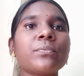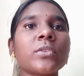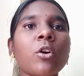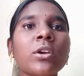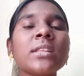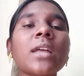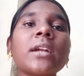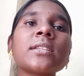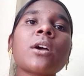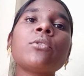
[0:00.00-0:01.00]
Okay, that
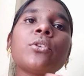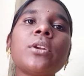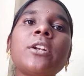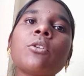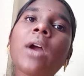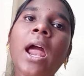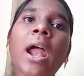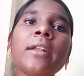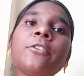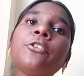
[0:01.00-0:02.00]
is how you need to
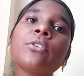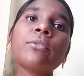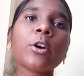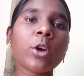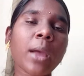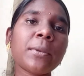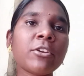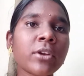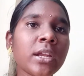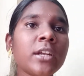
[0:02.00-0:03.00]
add new
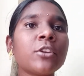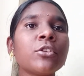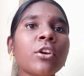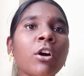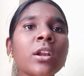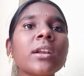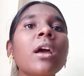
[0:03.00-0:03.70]
vocabulary into your